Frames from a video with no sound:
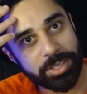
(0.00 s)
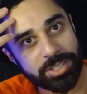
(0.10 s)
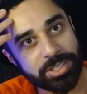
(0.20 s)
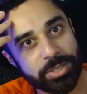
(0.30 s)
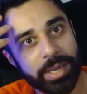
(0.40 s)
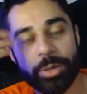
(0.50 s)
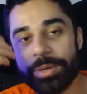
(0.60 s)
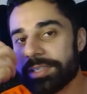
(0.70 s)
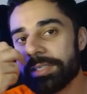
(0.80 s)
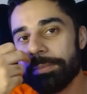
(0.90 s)
function, so I
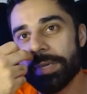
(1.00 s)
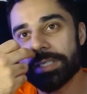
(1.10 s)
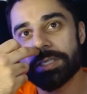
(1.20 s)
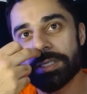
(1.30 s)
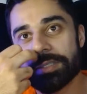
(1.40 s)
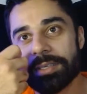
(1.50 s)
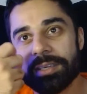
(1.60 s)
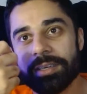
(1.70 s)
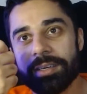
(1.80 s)
only see messages.